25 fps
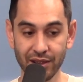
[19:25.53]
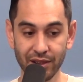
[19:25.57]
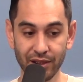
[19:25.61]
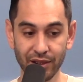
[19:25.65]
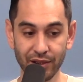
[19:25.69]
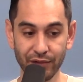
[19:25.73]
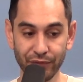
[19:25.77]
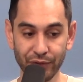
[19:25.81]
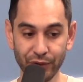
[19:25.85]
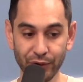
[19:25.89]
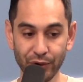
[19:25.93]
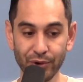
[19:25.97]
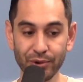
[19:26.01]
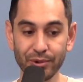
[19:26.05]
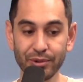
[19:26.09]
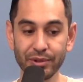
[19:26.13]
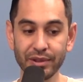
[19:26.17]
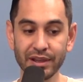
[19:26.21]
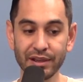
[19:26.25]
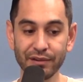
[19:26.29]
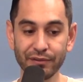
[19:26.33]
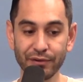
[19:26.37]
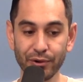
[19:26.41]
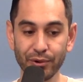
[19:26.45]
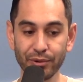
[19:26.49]
of the
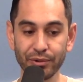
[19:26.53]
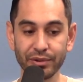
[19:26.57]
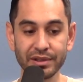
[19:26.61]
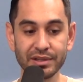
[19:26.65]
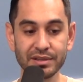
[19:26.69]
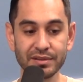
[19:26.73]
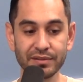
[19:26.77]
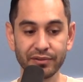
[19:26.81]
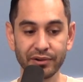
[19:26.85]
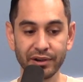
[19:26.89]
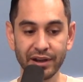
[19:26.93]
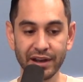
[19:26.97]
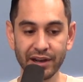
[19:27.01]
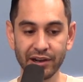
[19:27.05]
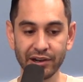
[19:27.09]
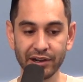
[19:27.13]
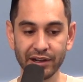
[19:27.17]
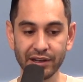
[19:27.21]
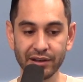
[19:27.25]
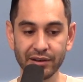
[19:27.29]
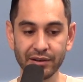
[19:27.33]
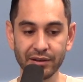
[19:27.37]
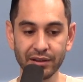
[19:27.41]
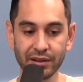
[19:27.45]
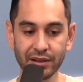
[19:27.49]
Holy of Holies for
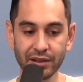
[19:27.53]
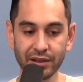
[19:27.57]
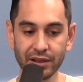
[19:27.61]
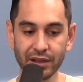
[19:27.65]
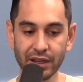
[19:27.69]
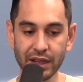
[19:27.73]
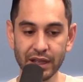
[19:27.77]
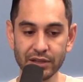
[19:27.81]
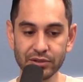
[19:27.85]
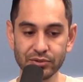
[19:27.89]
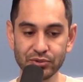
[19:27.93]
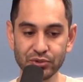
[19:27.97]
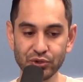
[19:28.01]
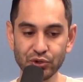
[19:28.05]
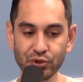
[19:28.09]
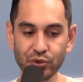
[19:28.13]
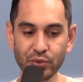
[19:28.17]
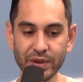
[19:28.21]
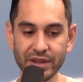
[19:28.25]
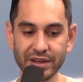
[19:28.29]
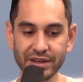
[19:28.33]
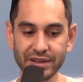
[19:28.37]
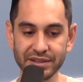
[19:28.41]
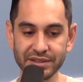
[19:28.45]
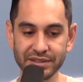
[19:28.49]
Aaron, true
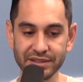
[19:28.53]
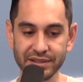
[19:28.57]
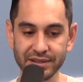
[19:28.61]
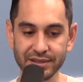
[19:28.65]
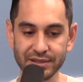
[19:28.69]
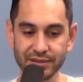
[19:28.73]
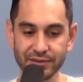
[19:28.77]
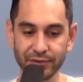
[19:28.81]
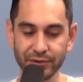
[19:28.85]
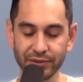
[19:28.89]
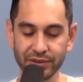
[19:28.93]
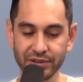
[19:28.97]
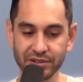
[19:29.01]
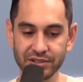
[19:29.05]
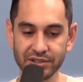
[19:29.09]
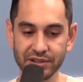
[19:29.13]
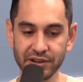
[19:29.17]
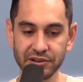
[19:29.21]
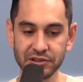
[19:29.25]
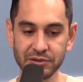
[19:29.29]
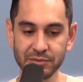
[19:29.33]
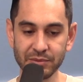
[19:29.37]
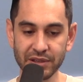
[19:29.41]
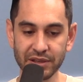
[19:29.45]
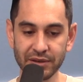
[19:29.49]
witnesses for the
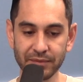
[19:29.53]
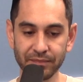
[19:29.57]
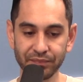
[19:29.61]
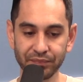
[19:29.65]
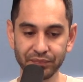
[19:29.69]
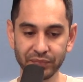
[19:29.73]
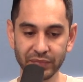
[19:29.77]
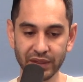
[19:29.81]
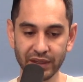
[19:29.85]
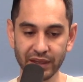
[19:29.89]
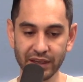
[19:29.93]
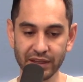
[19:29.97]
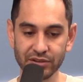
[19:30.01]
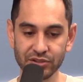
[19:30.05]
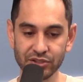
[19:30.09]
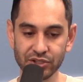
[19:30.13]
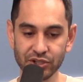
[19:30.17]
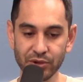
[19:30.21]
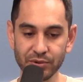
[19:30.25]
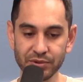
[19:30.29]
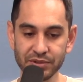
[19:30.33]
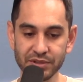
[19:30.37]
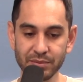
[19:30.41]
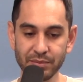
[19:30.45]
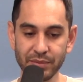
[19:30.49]
judgment and
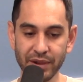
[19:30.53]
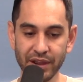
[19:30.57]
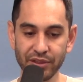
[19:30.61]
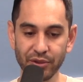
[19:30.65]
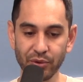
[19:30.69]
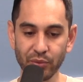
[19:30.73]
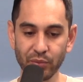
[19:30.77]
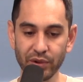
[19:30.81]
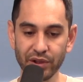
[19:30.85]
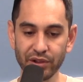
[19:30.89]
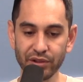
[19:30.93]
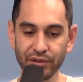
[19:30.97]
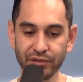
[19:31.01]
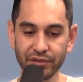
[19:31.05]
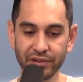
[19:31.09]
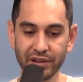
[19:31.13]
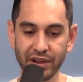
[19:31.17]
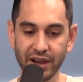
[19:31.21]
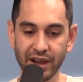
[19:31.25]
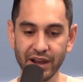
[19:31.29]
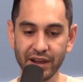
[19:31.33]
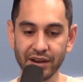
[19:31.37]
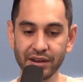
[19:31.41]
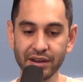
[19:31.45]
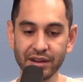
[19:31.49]
chosen by the will of
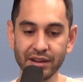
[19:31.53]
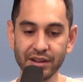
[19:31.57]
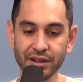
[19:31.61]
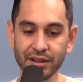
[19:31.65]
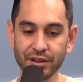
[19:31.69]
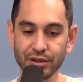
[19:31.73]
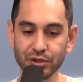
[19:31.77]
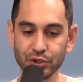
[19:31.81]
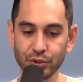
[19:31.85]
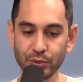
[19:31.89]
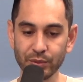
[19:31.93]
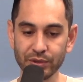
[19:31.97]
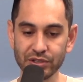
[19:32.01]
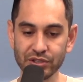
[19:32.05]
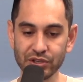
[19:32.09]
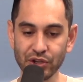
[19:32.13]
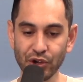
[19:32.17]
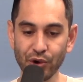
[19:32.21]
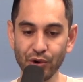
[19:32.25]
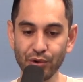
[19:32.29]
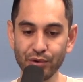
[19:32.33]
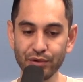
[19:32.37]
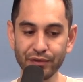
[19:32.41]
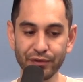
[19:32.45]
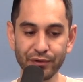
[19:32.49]
God to
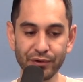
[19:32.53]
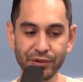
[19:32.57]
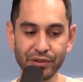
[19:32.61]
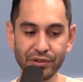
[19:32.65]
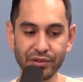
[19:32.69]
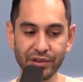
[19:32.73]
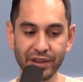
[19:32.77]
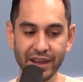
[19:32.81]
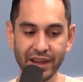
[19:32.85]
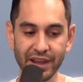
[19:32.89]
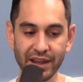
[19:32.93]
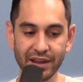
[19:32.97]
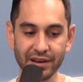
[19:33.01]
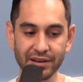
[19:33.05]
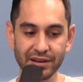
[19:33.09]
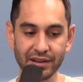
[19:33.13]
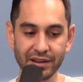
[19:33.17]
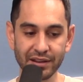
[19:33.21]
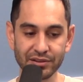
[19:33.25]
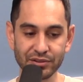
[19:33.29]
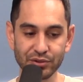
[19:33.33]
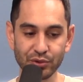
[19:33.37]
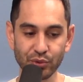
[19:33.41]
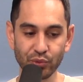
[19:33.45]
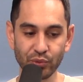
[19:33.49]
atone for the land
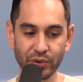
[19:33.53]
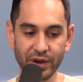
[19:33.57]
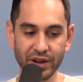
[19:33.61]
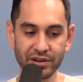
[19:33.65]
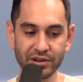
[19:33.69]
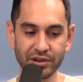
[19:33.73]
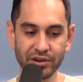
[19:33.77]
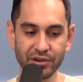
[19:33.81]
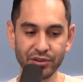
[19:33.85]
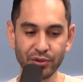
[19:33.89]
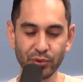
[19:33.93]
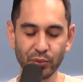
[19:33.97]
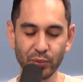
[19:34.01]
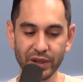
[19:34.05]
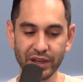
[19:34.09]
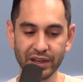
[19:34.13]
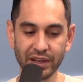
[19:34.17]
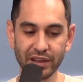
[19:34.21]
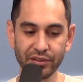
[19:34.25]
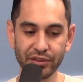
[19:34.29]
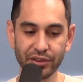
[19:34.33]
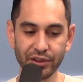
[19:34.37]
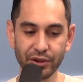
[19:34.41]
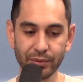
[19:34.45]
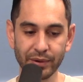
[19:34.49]
and to render the
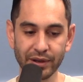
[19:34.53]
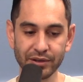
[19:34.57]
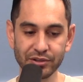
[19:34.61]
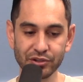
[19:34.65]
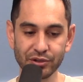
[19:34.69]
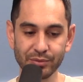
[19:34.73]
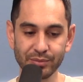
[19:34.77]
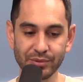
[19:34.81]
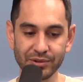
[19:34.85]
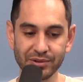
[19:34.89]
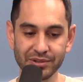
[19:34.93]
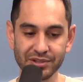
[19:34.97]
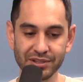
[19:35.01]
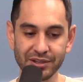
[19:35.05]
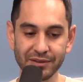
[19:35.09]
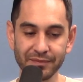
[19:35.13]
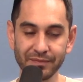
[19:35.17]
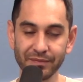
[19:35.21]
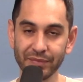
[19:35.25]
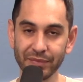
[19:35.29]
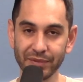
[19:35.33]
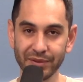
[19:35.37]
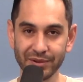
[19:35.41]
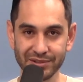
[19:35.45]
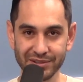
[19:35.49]
wicked their retribution.
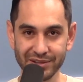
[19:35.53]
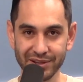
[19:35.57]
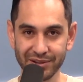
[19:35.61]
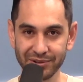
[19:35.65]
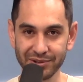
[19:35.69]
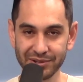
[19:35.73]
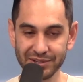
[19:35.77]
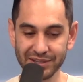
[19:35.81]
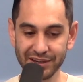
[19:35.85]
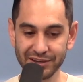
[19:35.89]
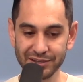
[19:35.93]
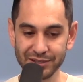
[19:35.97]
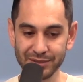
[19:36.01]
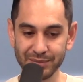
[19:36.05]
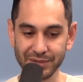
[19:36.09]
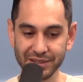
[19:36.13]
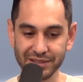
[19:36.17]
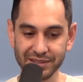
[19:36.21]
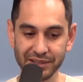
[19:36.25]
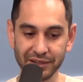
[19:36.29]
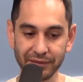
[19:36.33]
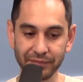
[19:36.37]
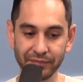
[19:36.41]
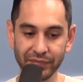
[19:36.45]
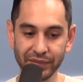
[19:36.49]
There's another section
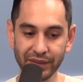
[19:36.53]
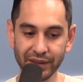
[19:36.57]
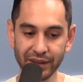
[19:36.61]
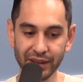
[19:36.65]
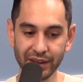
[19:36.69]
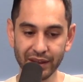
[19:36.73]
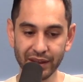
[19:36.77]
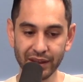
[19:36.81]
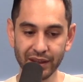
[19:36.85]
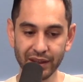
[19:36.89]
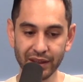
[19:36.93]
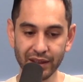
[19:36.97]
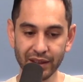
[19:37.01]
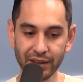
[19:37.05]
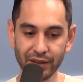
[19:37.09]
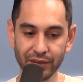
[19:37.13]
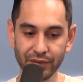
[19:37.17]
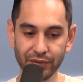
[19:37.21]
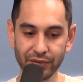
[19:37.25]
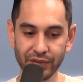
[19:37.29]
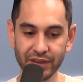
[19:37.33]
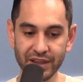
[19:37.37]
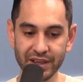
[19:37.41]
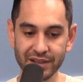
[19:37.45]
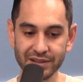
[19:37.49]
missing.
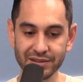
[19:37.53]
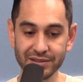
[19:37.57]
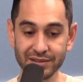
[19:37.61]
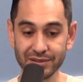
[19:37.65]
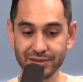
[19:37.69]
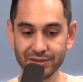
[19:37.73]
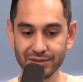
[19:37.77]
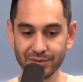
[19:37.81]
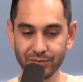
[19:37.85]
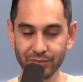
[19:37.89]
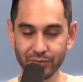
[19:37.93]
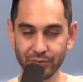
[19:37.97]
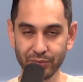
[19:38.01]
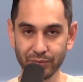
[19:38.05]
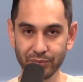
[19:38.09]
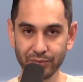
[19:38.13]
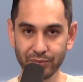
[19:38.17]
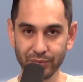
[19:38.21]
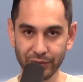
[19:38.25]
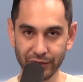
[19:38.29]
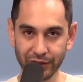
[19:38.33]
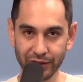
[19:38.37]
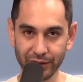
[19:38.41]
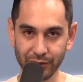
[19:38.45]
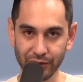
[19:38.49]
This,
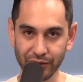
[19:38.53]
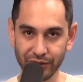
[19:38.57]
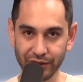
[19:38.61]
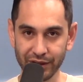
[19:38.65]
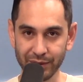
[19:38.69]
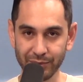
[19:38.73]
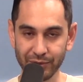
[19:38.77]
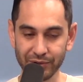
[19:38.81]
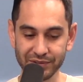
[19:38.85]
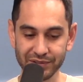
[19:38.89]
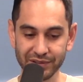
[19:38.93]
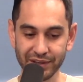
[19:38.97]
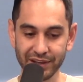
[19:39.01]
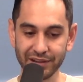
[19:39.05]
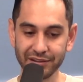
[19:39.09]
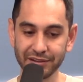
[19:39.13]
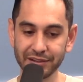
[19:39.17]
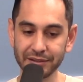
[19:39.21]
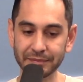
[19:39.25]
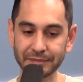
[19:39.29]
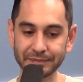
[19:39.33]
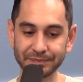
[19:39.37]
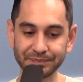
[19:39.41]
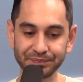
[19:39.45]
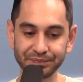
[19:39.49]
the community most
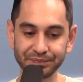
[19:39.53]
likely,